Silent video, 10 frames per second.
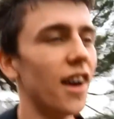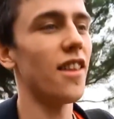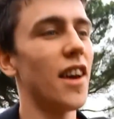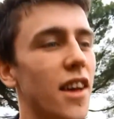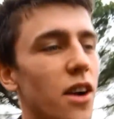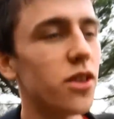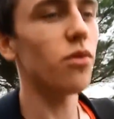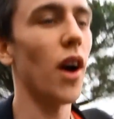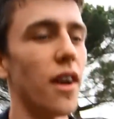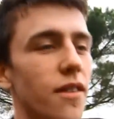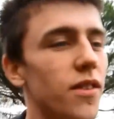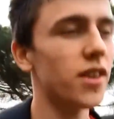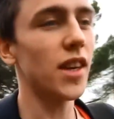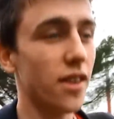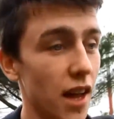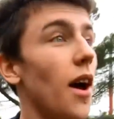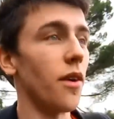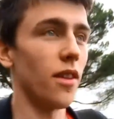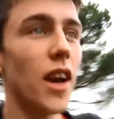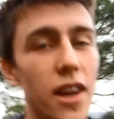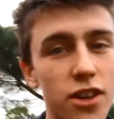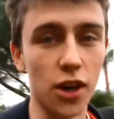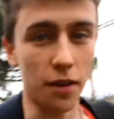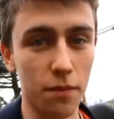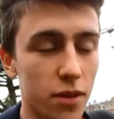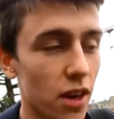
And then he goes, right, sits down in the lecture,